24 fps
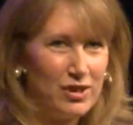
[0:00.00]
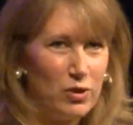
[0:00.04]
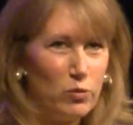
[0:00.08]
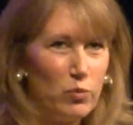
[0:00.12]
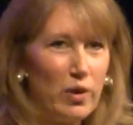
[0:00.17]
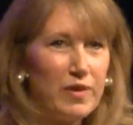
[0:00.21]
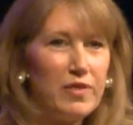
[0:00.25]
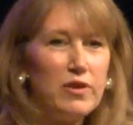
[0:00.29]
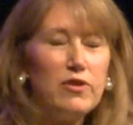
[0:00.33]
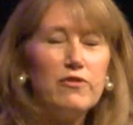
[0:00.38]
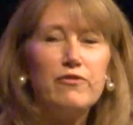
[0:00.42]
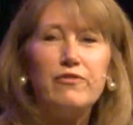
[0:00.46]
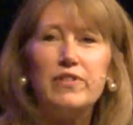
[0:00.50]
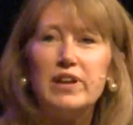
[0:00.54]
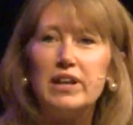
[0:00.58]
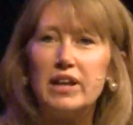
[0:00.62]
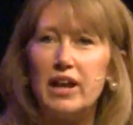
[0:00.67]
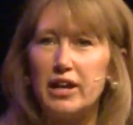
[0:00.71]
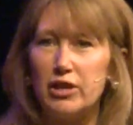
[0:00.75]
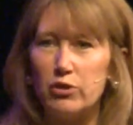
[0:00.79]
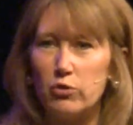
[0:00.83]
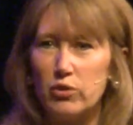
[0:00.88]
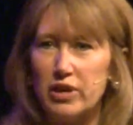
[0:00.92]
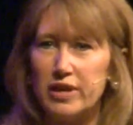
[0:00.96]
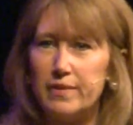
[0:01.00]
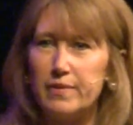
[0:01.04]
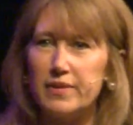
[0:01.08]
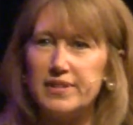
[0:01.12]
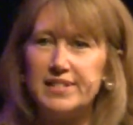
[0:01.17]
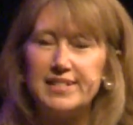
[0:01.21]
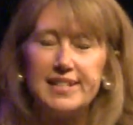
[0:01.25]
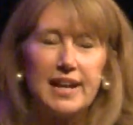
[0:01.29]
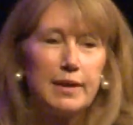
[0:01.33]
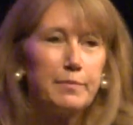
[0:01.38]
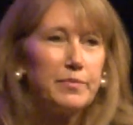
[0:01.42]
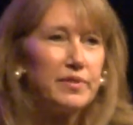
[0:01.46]
whether you feel like you're in the
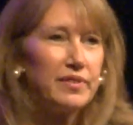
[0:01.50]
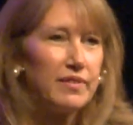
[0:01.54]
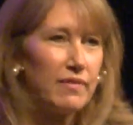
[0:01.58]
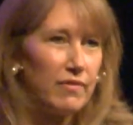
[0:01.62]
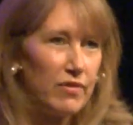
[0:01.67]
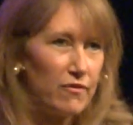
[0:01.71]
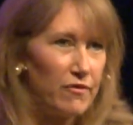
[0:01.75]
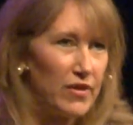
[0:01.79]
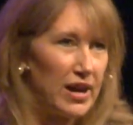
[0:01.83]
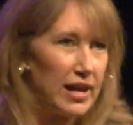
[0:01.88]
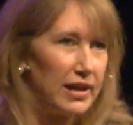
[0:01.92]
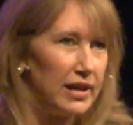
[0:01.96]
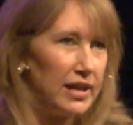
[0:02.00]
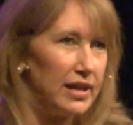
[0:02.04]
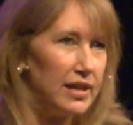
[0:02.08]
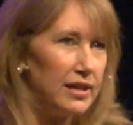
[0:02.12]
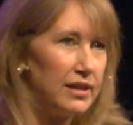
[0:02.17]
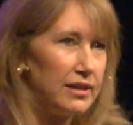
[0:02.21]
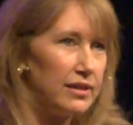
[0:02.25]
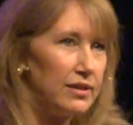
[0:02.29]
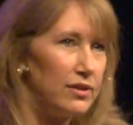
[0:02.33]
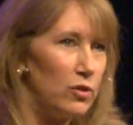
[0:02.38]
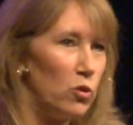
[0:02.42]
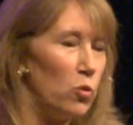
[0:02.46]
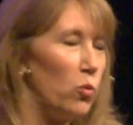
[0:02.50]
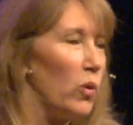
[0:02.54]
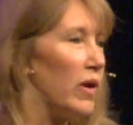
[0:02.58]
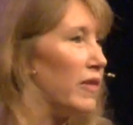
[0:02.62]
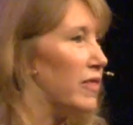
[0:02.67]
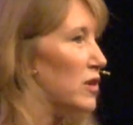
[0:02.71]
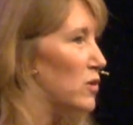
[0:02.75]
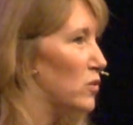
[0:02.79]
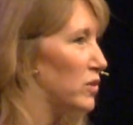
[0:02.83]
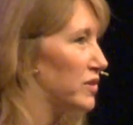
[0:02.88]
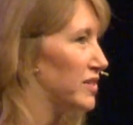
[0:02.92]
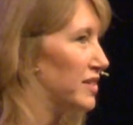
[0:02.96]
depths of the valley, or whether
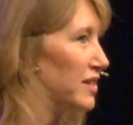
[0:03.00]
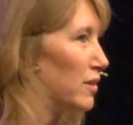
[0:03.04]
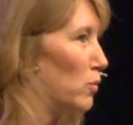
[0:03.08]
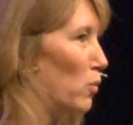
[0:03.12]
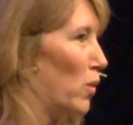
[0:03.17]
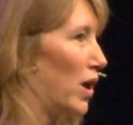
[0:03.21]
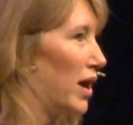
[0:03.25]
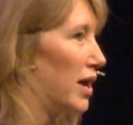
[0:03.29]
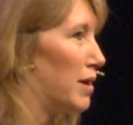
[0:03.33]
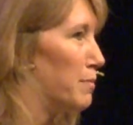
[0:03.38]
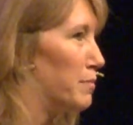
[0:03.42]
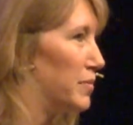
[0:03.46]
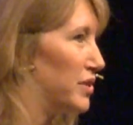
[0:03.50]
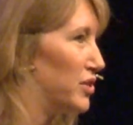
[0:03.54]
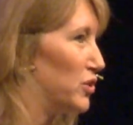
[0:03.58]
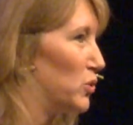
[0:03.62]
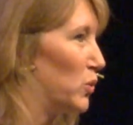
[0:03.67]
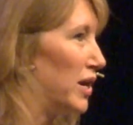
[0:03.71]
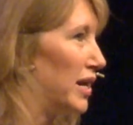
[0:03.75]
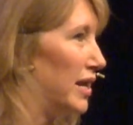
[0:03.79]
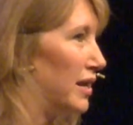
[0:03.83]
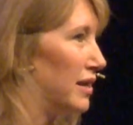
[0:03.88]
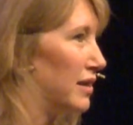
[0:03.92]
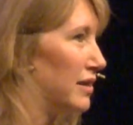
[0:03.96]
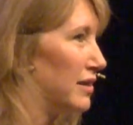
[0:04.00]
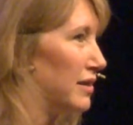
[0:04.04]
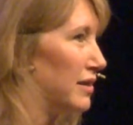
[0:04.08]
you're somewhere in between,